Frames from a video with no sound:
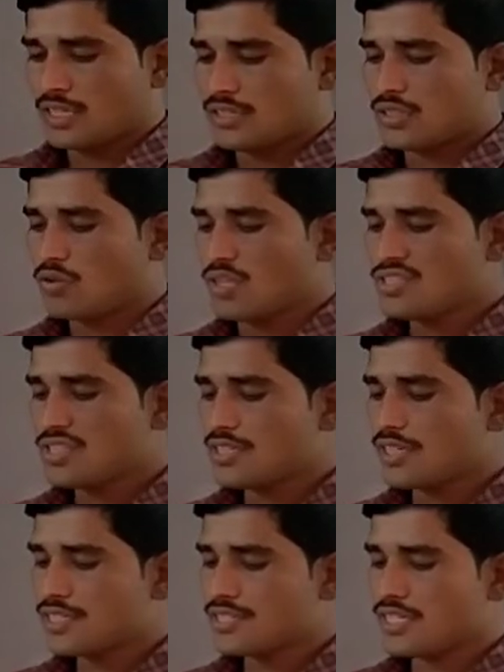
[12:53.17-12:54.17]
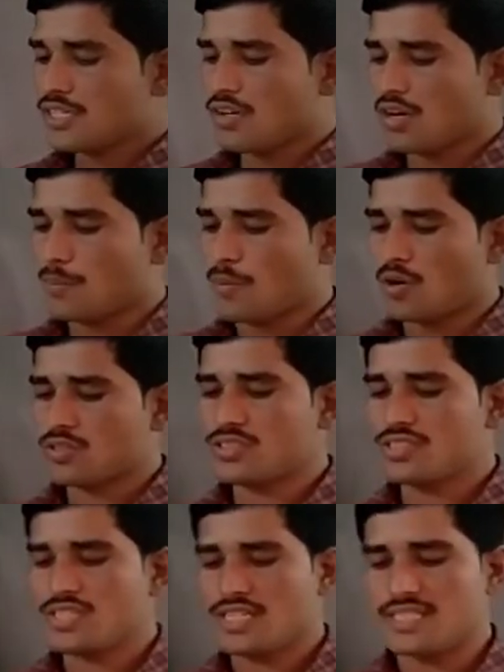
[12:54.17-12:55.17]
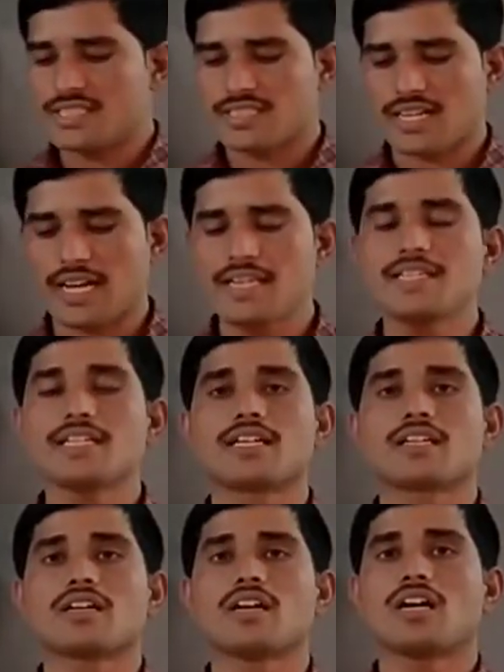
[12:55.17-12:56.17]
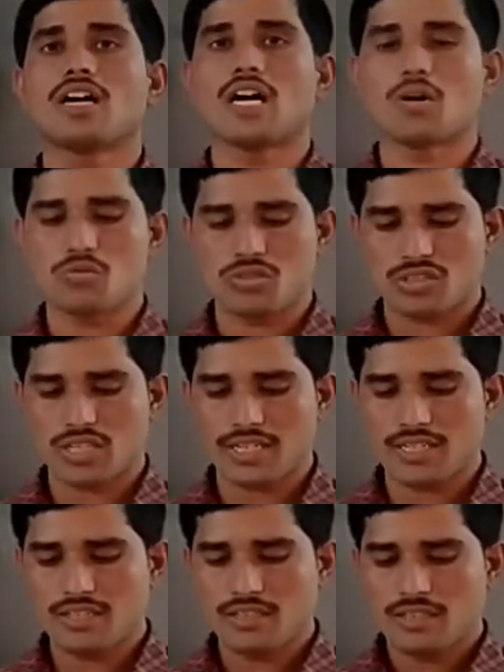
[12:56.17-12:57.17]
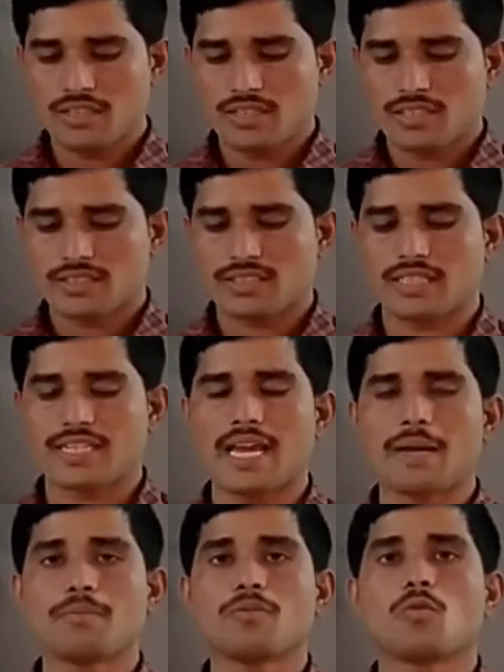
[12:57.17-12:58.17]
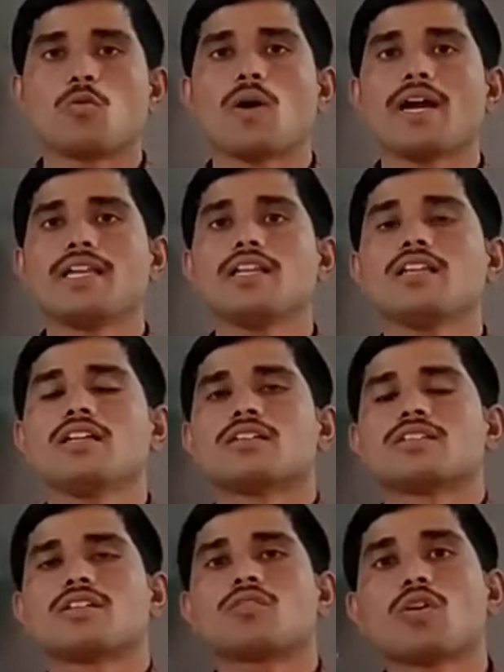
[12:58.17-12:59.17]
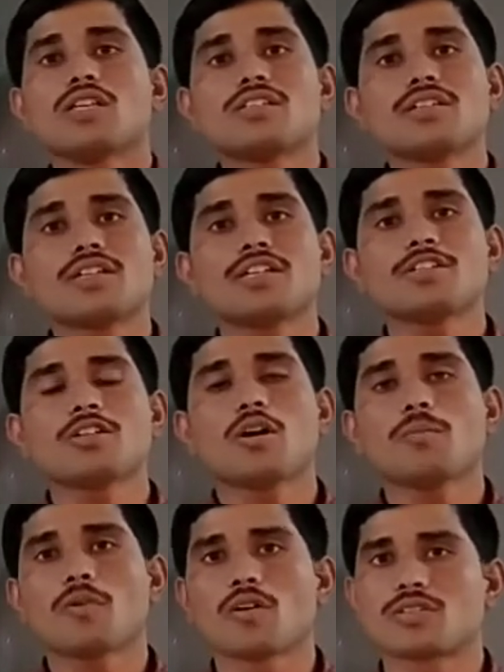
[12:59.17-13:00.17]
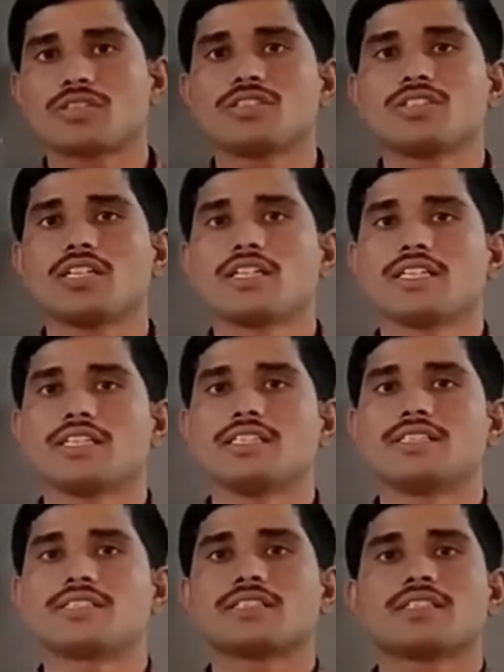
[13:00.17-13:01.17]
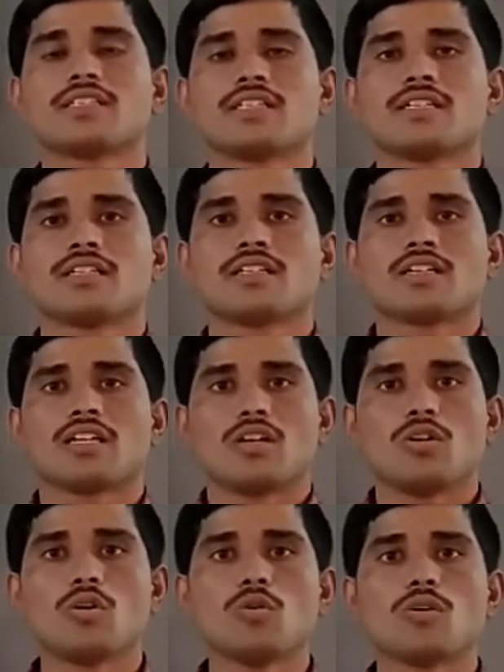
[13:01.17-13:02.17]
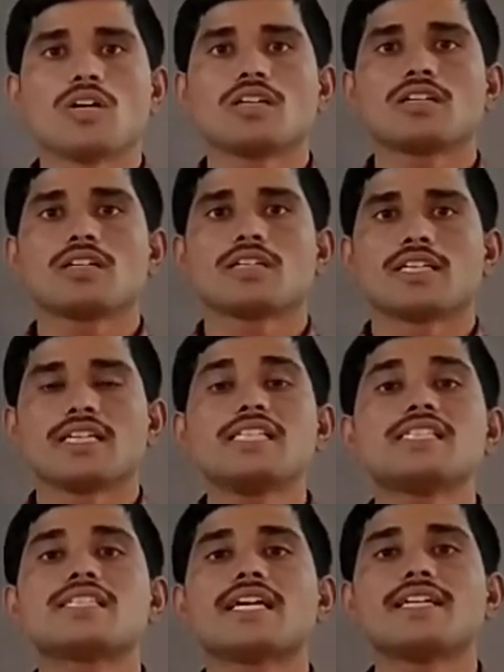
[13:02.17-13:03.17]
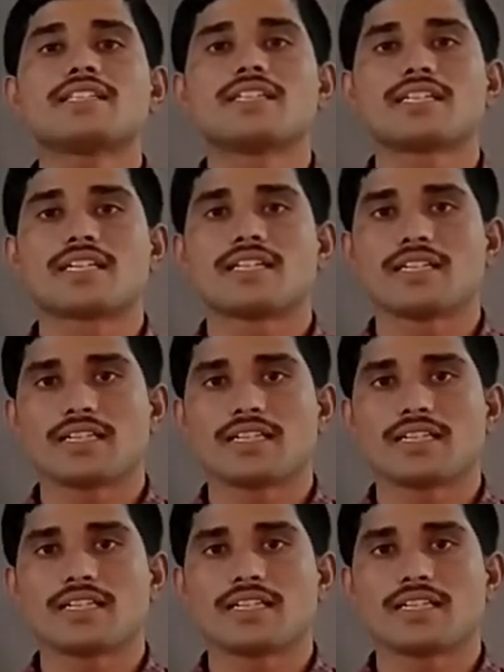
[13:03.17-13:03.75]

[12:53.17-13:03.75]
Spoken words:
The concentration of oxygen is higher outside the gap, while the concentration of oxygen is lower inside the